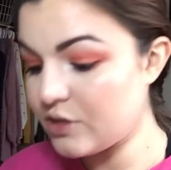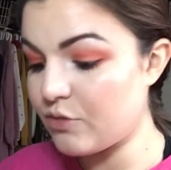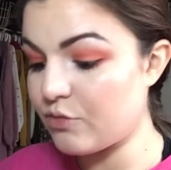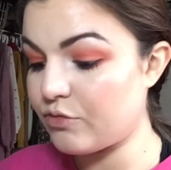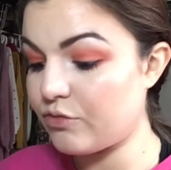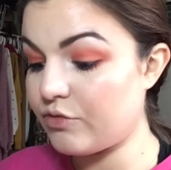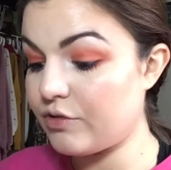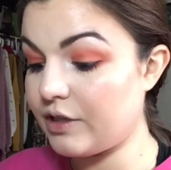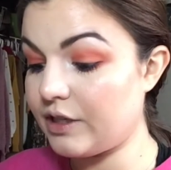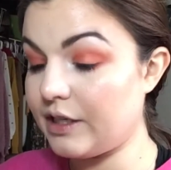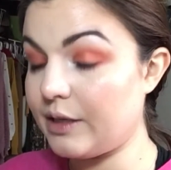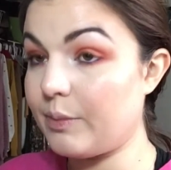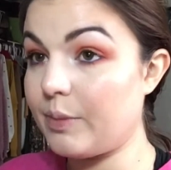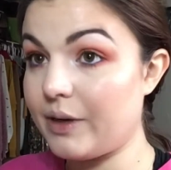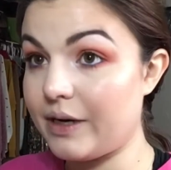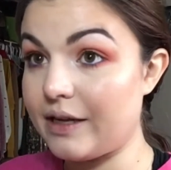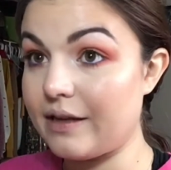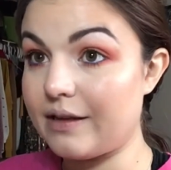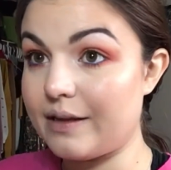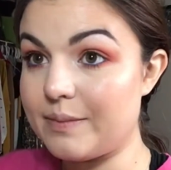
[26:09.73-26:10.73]
a really
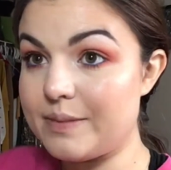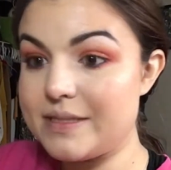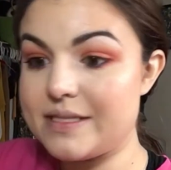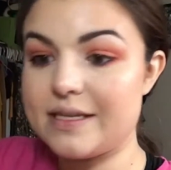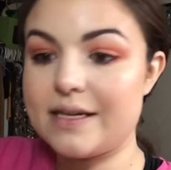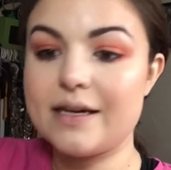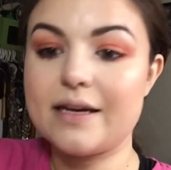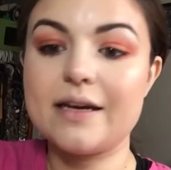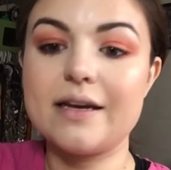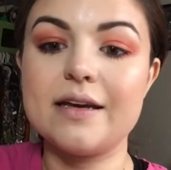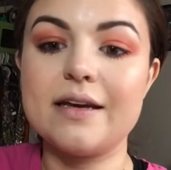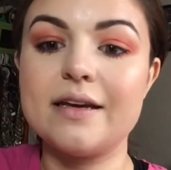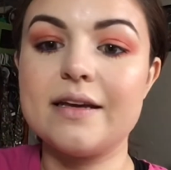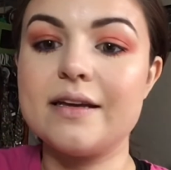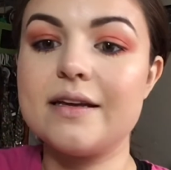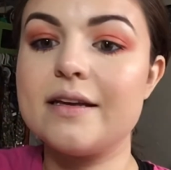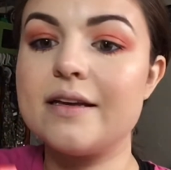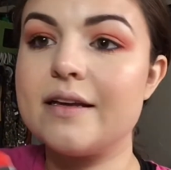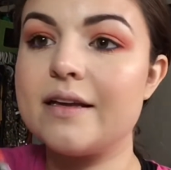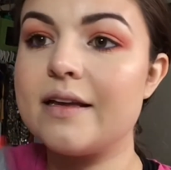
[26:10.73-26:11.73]
pretty lipstick.
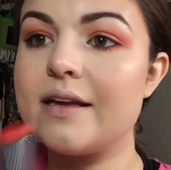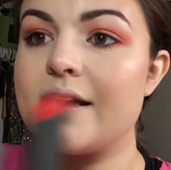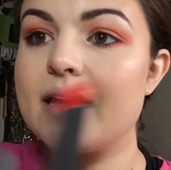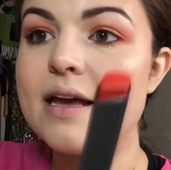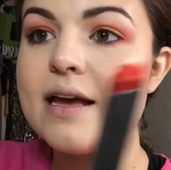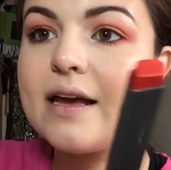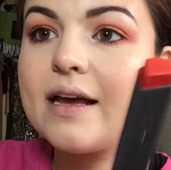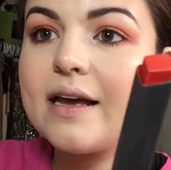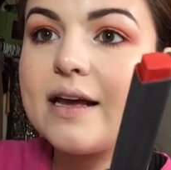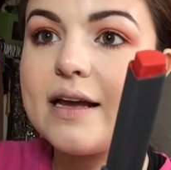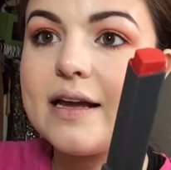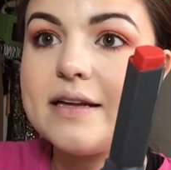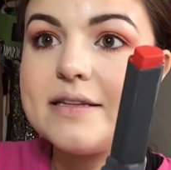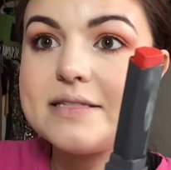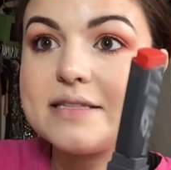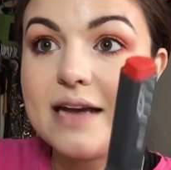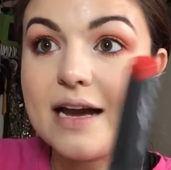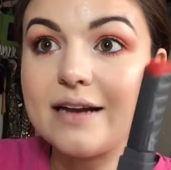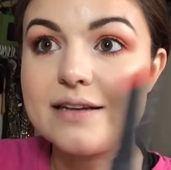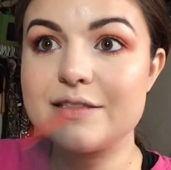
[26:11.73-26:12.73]

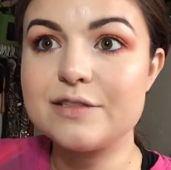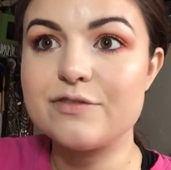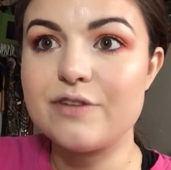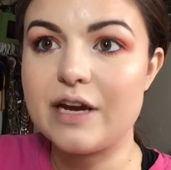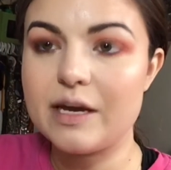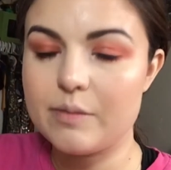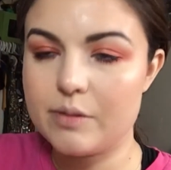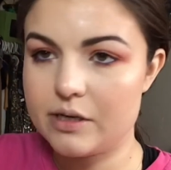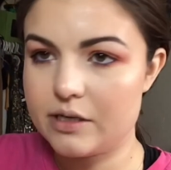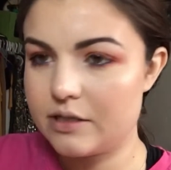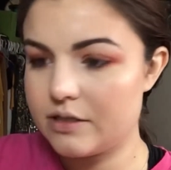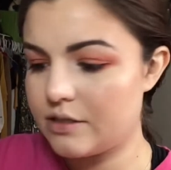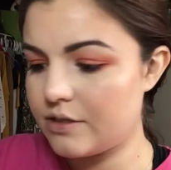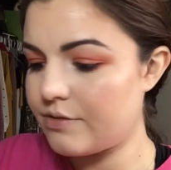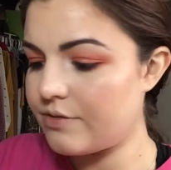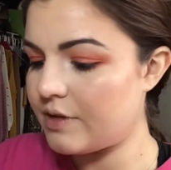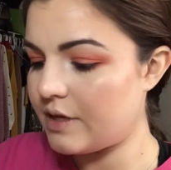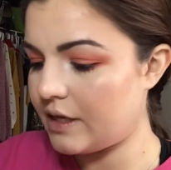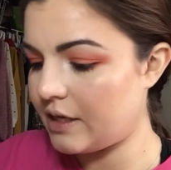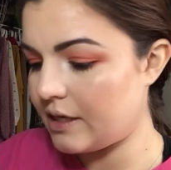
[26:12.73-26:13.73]
It's not as vibrant as
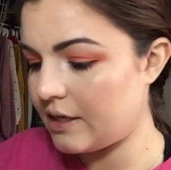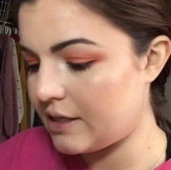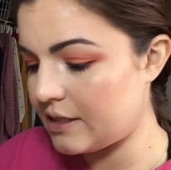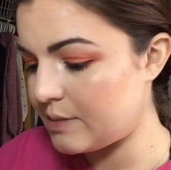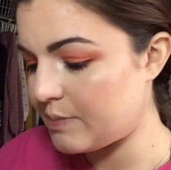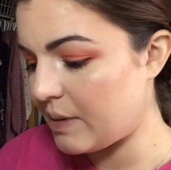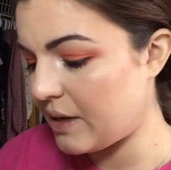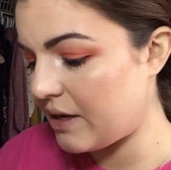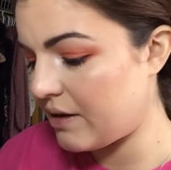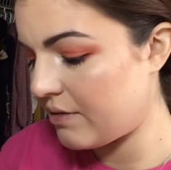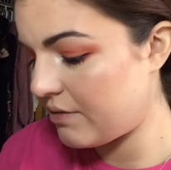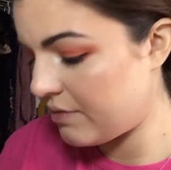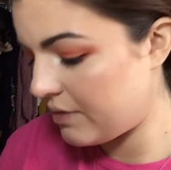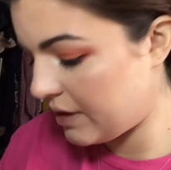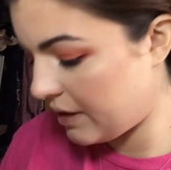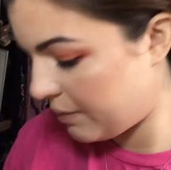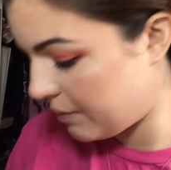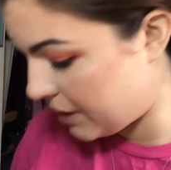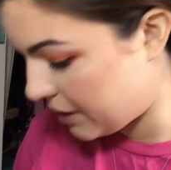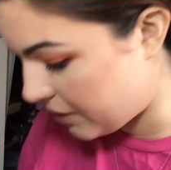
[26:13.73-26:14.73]
you think it is, but I don't
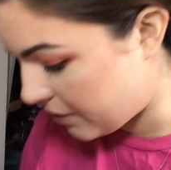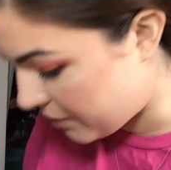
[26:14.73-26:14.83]
think I'm going to